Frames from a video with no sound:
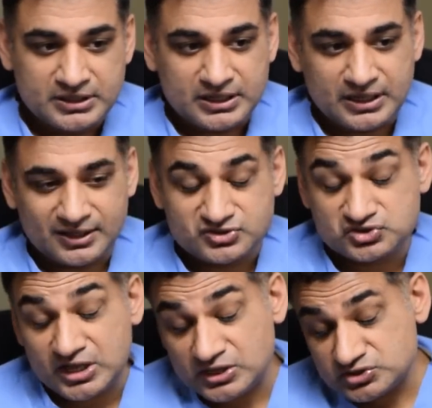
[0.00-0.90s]
It's
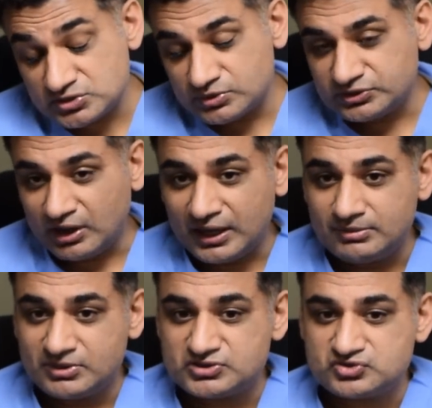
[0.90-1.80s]
changing with
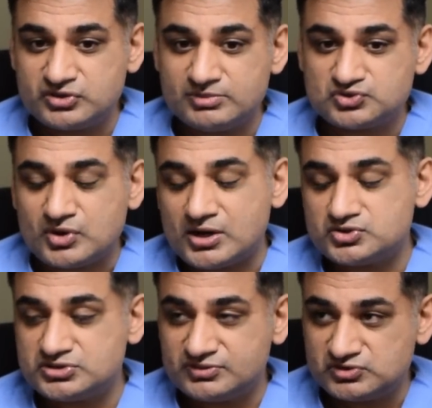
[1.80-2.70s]
time as treatment
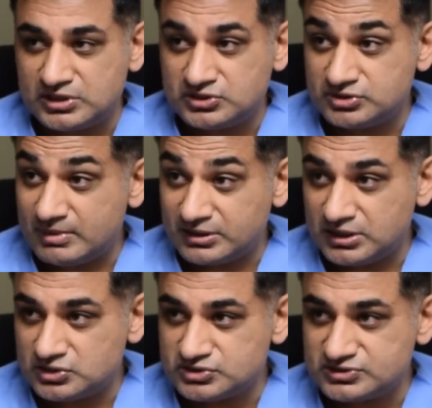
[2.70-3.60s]
strategies have changed and
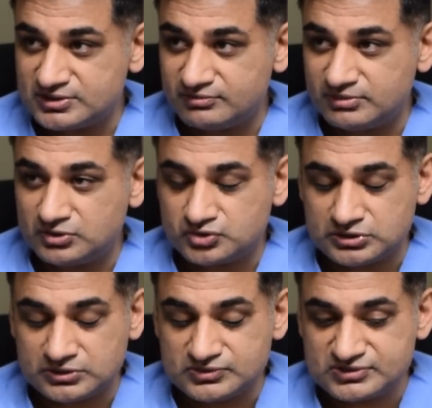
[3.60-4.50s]
medications have been
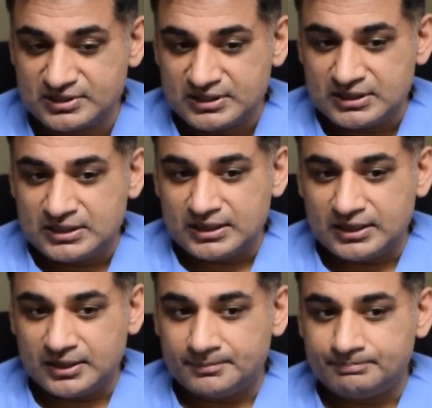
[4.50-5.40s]
introduced.
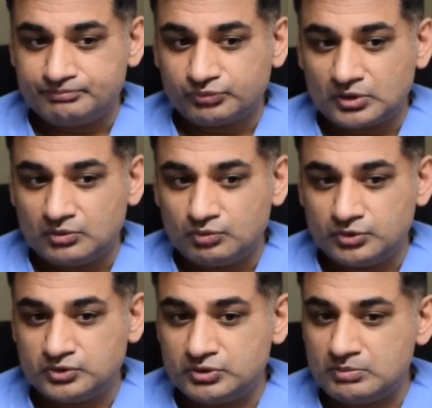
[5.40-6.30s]

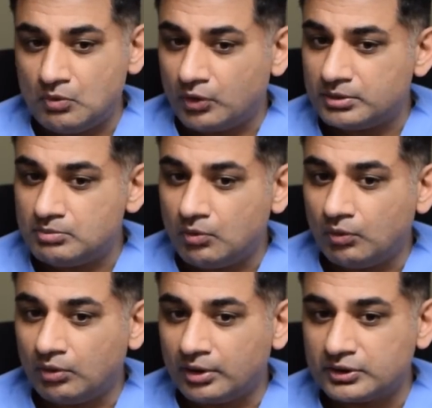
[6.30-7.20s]
We're doing more and
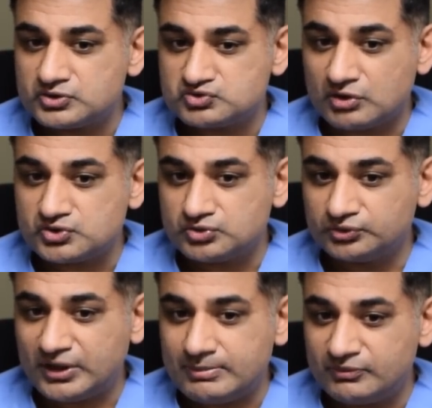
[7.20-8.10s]
more structural
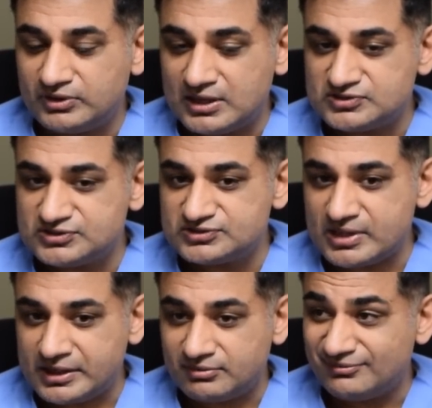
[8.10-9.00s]
type of cases
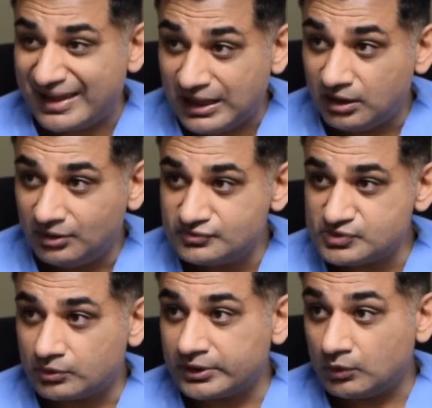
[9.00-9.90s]
like valves
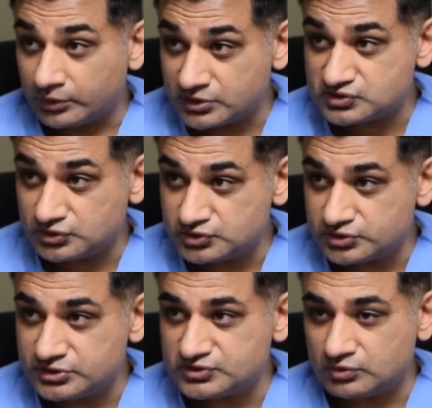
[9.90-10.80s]
or aortic
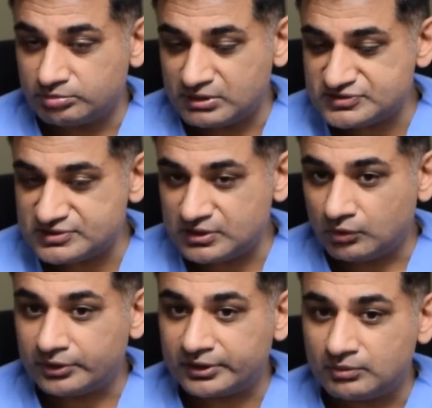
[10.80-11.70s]
surgery, so replacing the
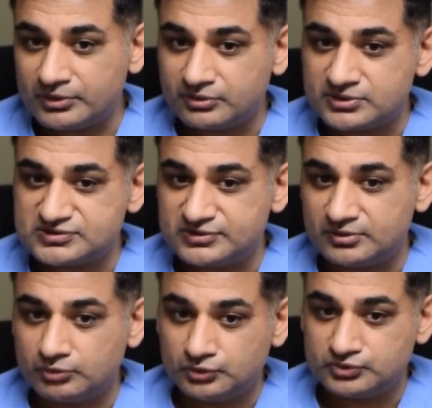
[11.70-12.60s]
aorta, whether it's the
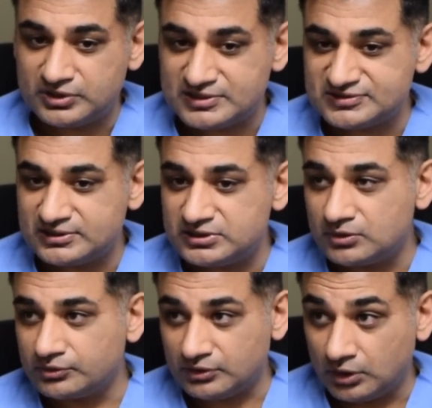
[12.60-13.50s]
root, ascending,
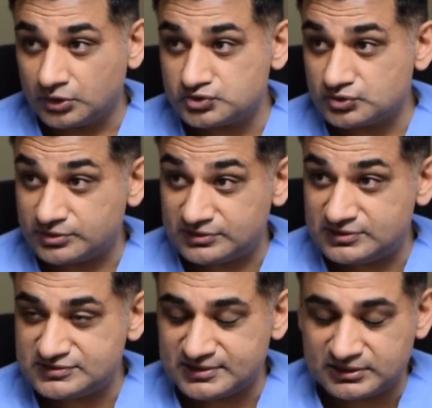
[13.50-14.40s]
or the arch, or the
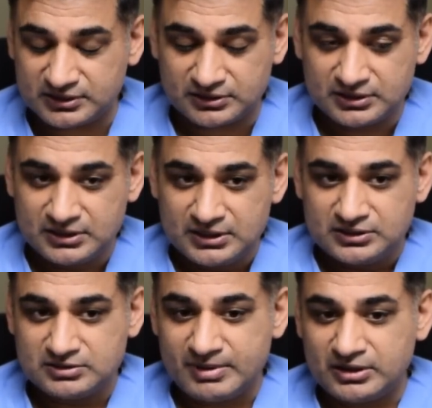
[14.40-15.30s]
descending,
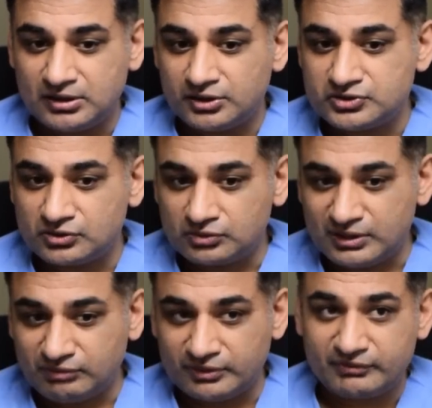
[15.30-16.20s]
depending on your
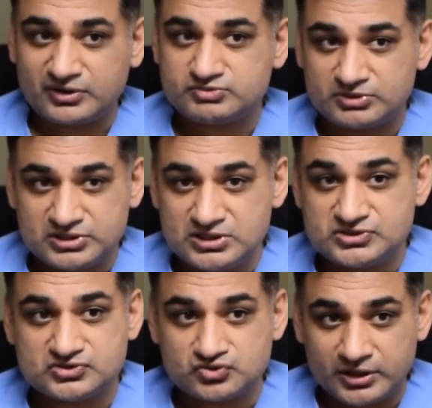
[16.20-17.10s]
level of
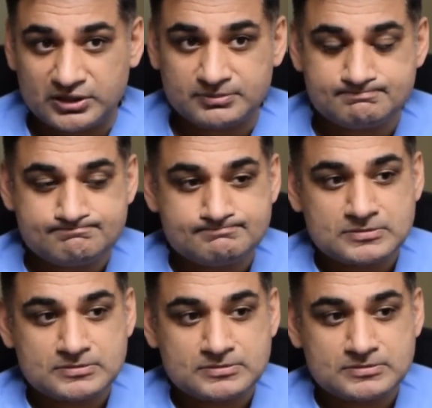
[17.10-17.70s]
expertise and training.